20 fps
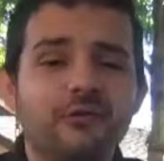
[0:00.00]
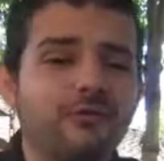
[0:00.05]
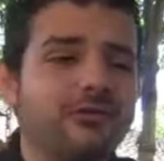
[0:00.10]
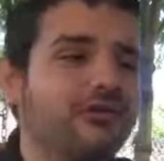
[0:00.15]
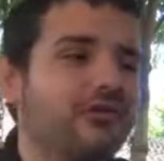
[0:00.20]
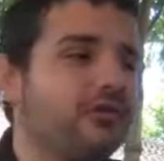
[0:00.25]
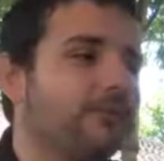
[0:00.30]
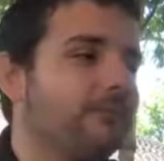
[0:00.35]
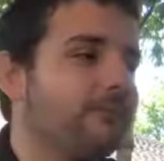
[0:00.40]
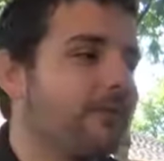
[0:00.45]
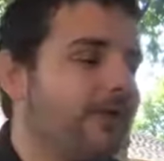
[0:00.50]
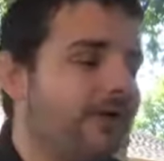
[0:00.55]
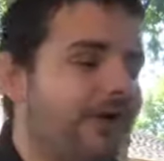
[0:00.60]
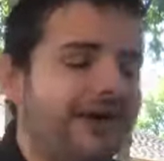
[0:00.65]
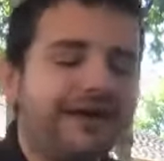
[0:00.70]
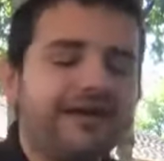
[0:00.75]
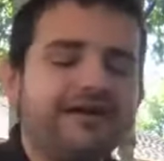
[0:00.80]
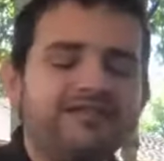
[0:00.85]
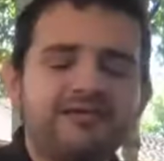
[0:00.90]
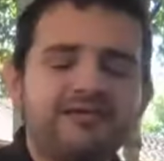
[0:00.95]
When you're
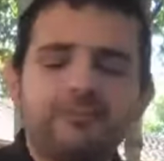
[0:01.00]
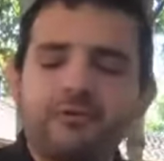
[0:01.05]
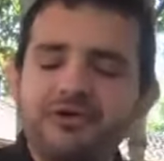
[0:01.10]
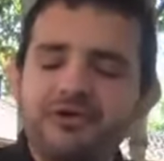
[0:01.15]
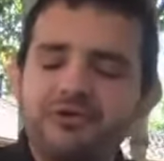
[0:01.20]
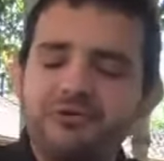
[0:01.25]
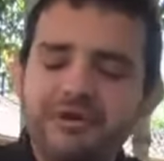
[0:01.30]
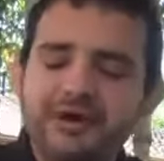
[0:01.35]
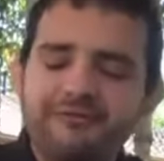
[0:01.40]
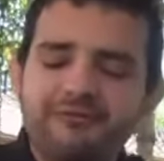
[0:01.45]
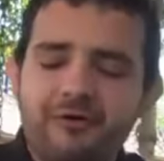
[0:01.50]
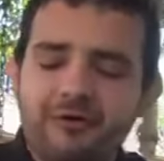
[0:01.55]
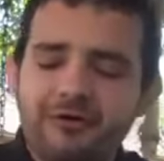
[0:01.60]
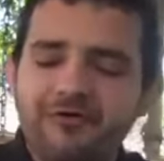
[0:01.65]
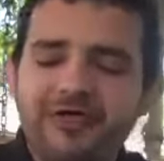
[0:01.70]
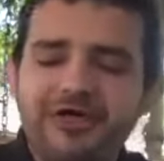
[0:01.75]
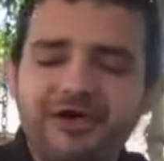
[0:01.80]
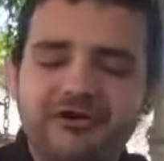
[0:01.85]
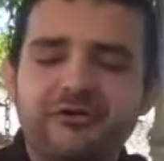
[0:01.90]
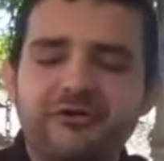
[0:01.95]
behind someone, you have all
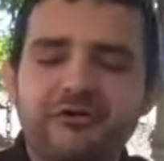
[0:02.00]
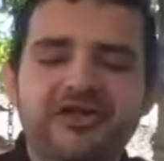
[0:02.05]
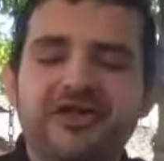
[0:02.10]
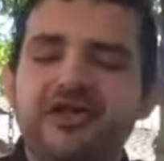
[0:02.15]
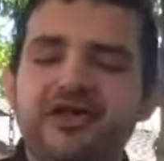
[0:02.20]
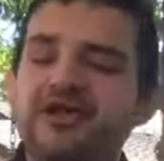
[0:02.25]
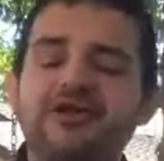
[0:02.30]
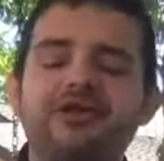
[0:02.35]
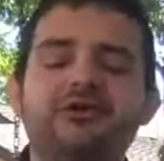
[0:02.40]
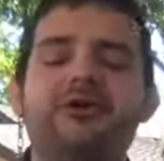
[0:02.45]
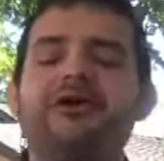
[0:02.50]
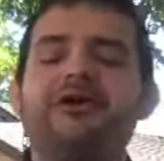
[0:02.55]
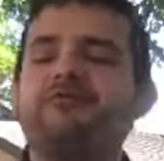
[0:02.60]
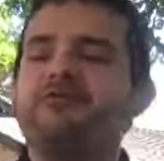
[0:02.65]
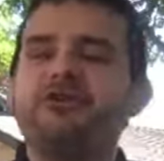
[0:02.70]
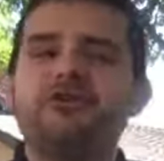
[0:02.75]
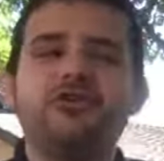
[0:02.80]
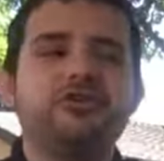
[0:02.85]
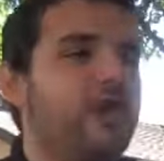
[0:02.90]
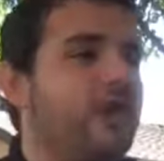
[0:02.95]
that dirty air and you have
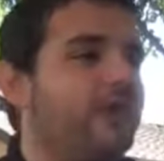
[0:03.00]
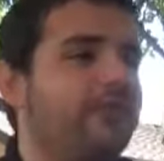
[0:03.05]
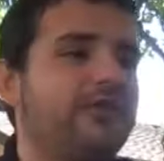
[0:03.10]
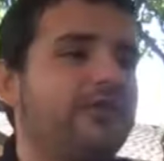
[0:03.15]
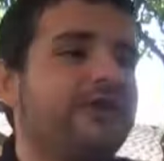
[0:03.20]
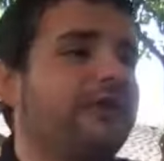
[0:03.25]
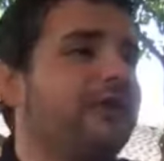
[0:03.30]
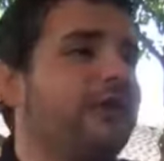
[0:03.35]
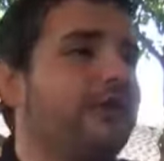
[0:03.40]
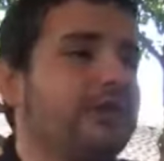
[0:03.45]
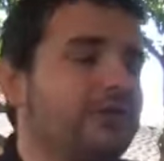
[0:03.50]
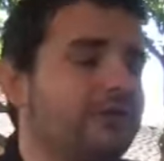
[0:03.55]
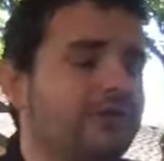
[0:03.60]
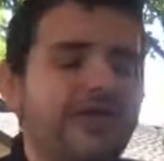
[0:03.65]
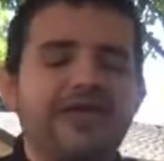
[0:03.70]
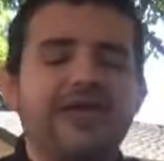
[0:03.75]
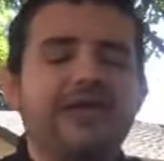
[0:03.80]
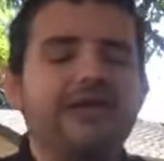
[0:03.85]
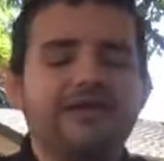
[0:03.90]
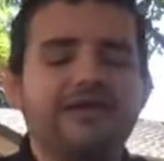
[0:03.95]
nothing. You
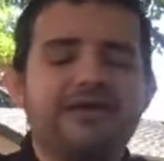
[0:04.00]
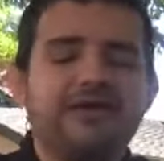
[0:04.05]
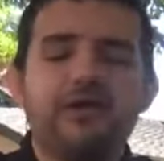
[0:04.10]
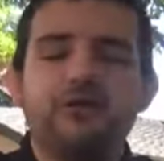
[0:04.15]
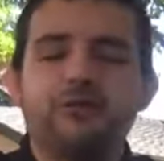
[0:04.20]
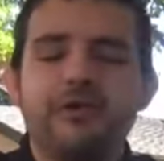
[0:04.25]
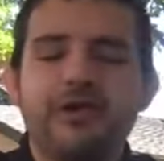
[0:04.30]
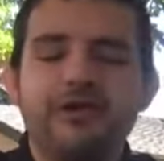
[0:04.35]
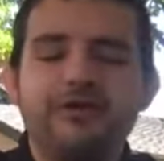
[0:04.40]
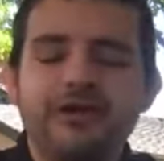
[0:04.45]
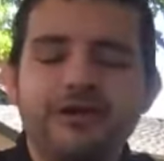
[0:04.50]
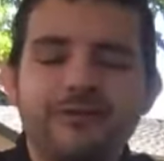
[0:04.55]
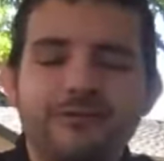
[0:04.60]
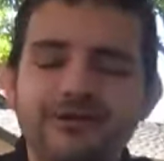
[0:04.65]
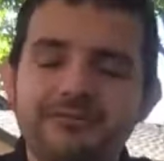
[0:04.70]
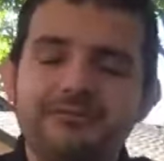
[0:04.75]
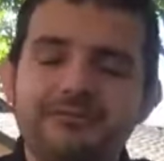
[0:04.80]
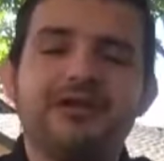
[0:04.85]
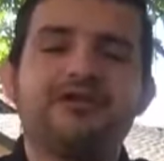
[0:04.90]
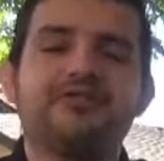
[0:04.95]
can't get around
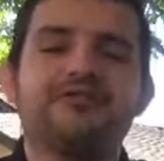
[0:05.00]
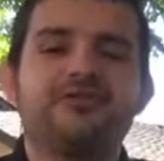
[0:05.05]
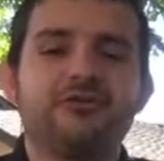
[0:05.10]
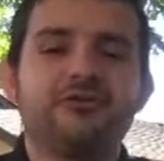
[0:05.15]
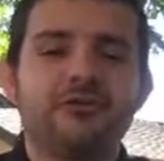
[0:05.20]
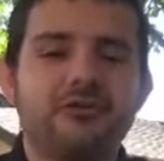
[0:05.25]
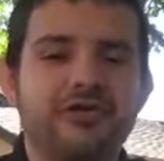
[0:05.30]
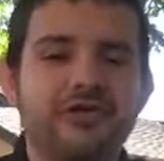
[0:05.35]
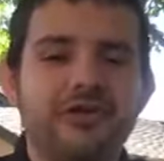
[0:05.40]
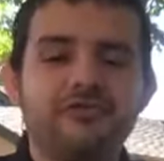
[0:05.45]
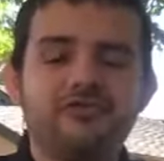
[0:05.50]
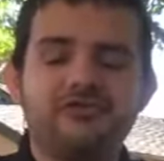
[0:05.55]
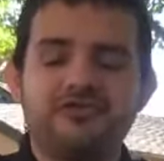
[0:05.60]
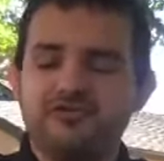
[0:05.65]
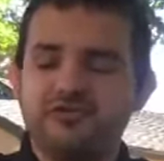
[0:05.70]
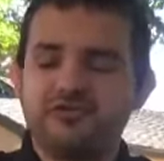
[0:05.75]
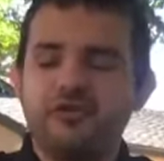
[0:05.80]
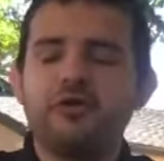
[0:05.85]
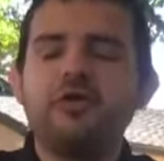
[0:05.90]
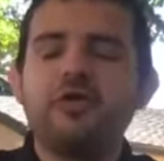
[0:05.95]
anybody because the dirty air is
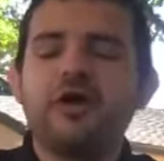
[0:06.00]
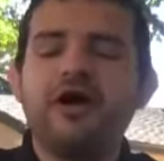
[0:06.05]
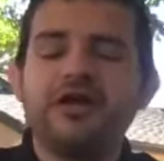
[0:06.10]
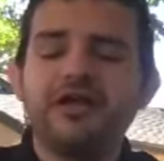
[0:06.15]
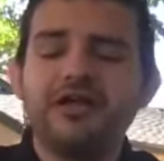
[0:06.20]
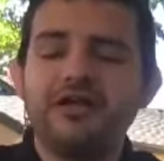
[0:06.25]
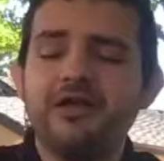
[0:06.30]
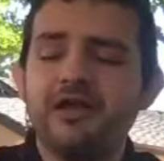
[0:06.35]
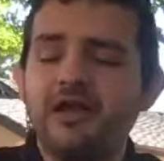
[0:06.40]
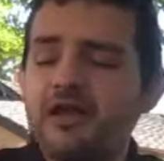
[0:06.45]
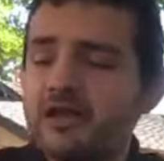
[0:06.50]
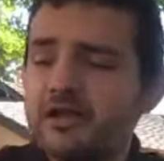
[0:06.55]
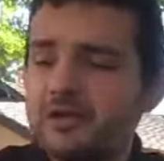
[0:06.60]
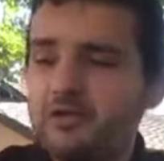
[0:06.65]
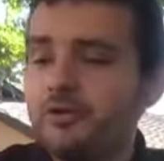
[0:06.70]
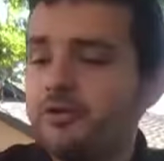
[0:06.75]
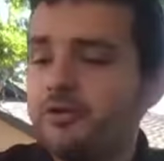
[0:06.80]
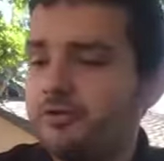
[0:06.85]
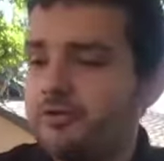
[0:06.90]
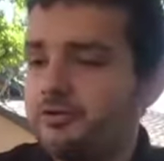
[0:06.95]
just clogging
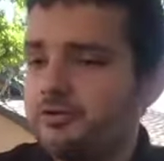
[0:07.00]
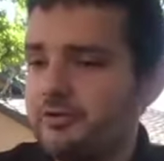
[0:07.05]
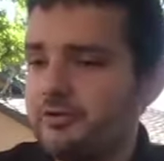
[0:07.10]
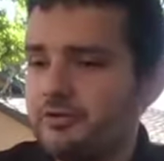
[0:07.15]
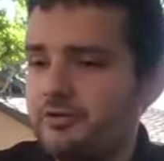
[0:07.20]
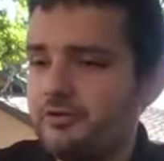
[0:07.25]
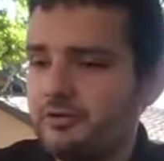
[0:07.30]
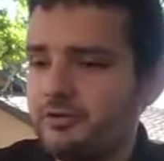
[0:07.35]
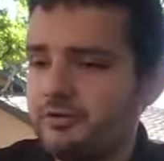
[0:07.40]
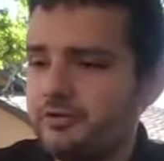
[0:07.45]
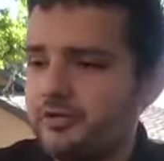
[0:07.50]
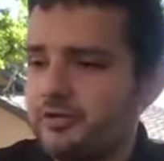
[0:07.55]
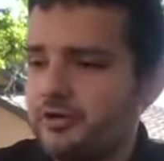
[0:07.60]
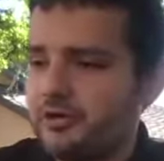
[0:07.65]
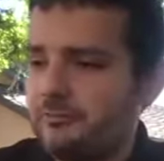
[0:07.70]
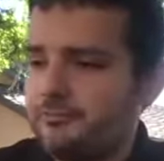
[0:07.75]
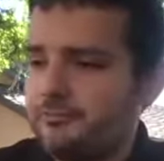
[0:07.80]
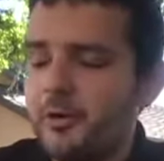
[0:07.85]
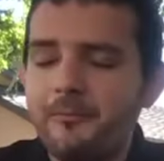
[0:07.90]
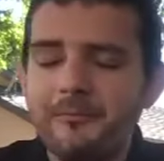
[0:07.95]
your
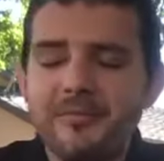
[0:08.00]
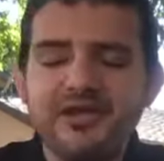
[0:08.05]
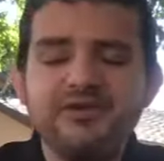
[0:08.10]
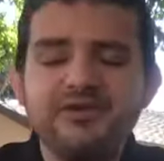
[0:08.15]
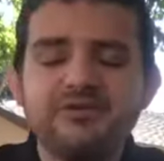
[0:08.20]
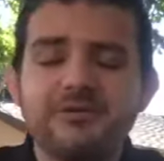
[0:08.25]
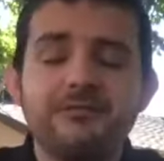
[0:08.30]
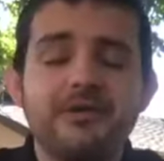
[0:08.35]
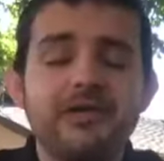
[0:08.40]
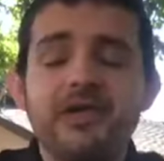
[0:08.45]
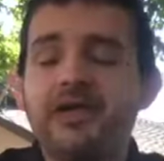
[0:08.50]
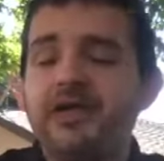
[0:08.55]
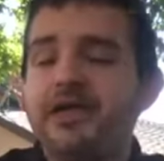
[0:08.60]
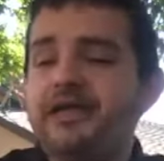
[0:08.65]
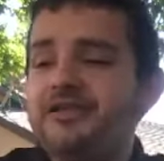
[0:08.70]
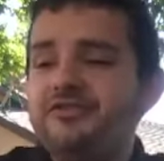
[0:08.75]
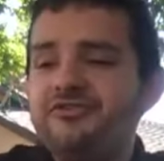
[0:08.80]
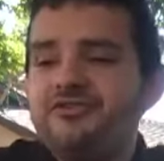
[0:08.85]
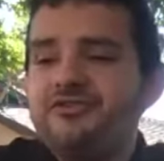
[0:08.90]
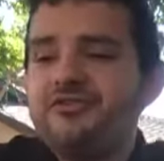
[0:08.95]
momentum.
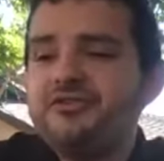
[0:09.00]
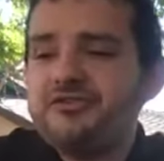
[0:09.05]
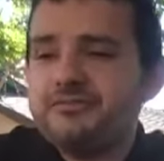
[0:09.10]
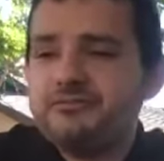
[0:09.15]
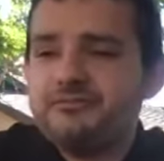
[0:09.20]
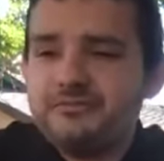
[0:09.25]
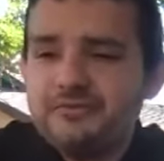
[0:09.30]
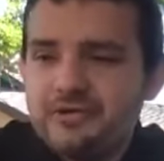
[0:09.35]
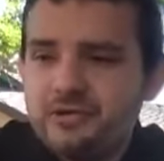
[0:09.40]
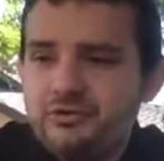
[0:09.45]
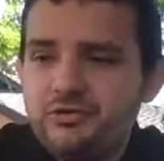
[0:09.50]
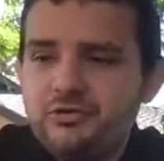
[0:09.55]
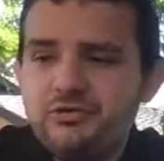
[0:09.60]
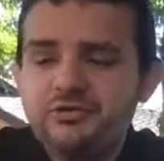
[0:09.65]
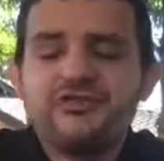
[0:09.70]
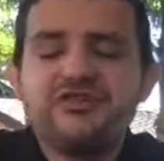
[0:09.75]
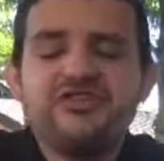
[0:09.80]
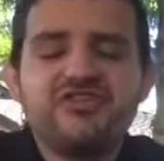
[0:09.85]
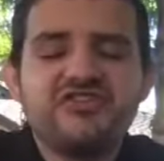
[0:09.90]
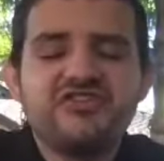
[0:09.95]
It's just, you're
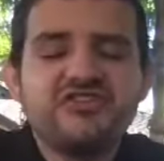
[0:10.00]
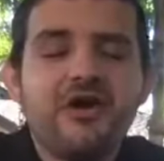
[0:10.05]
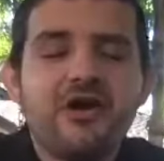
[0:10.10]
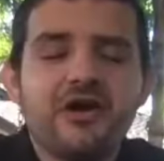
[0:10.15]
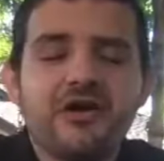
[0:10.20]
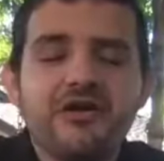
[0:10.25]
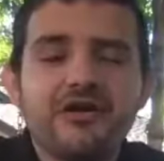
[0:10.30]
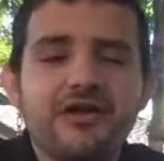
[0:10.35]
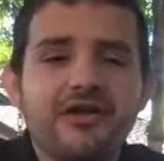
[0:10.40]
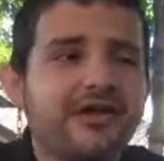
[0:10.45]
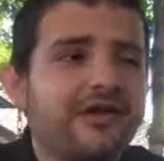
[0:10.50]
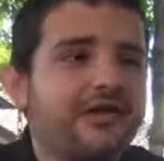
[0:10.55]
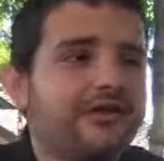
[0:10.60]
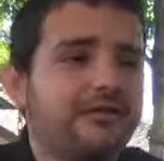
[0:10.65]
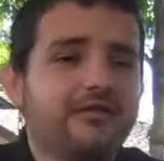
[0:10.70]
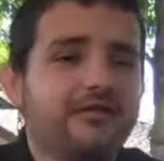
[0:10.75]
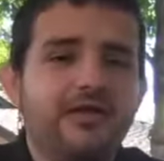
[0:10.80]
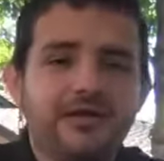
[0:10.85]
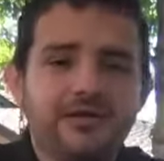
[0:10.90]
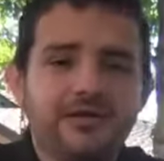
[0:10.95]
just stuck.
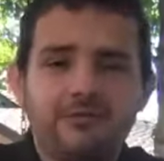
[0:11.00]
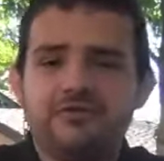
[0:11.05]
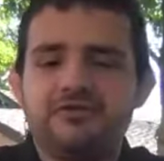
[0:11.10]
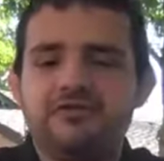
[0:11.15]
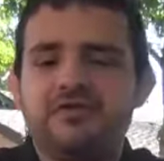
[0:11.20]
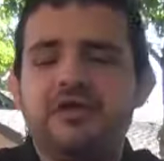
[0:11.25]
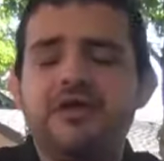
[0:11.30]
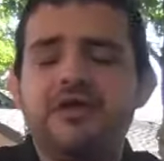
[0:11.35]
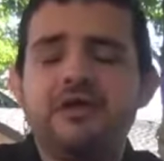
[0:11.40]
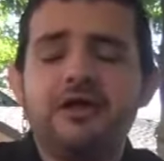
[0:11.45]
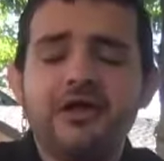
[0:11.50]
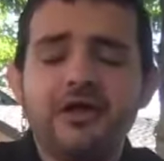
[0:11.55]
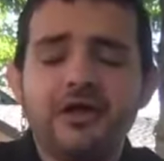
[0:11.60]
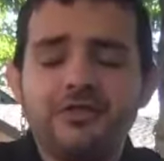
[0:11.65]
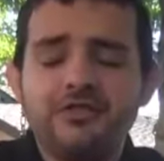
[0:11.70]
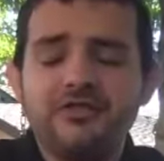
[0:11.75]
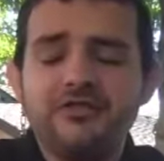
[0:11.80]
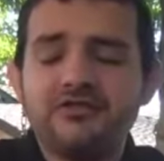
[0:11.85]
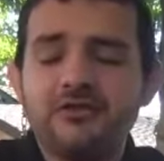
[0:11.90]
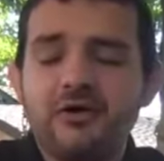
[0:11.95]
And like you were saying,
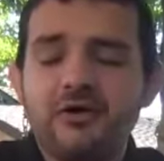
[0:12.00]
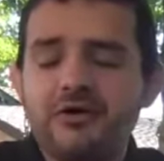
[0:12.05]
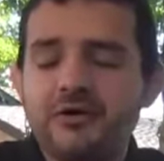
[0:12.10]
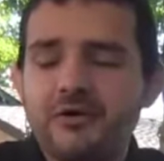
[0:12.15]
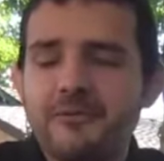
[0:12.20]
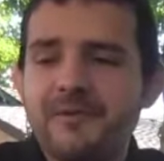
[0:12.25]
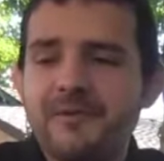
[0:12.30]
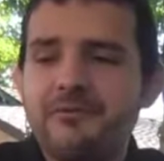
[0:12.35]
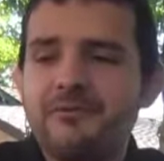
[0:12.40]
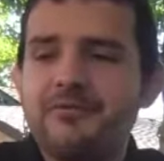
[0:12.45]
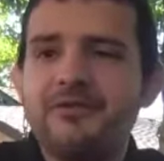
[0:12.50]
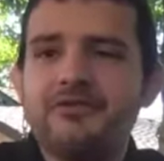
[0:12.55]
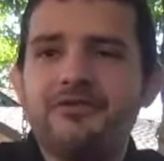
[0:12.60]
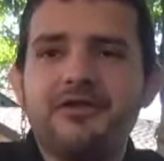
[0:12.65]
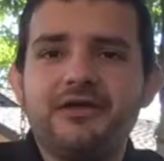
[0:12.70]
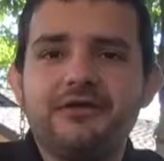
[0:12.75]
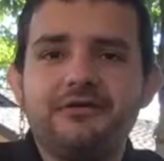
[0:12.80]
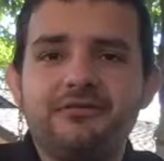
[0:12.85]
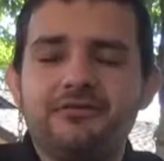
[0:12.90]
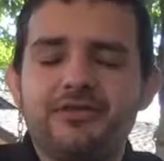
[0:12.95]
the stock car people that
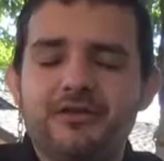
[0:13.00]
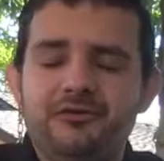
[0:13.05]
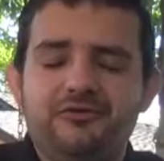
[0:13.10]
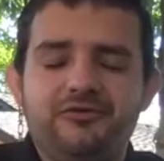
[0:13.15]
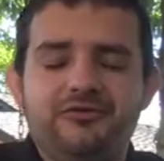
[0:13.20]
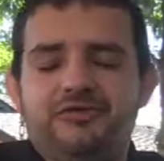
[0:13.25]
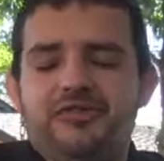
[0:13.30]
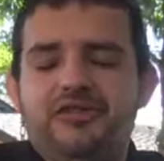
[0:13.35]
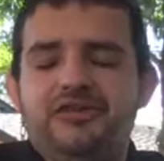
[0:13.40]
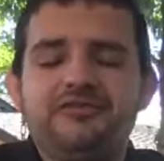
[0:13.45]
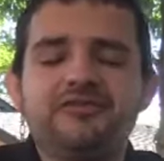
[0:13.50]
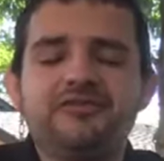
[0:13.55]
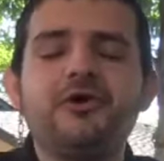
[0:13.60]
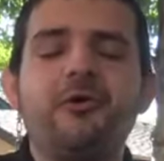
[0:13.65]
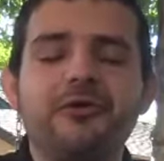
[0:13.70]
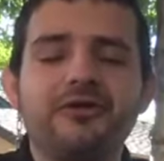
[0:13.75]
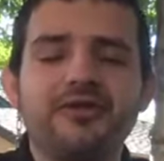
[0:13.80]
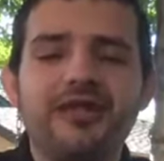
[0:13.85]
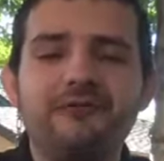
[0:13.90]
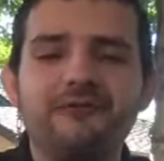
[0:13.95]
think they just go
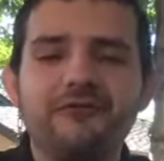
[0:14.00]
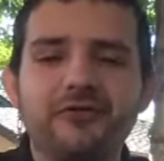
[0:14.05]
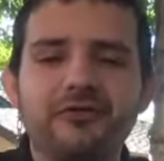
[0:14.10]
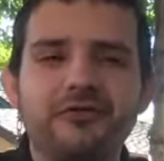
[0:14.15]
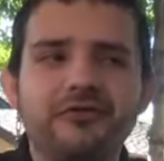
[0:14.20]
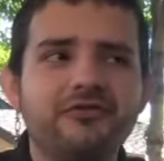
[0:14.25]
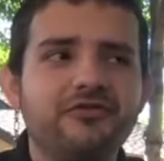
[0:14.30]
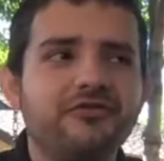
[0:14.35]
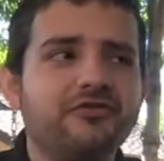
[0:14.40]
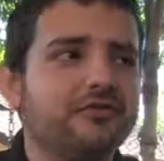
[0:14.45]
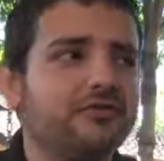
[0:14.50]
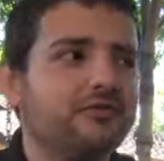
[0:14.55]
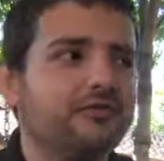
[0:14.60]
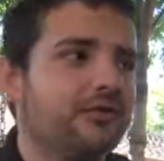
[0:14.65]
on left turns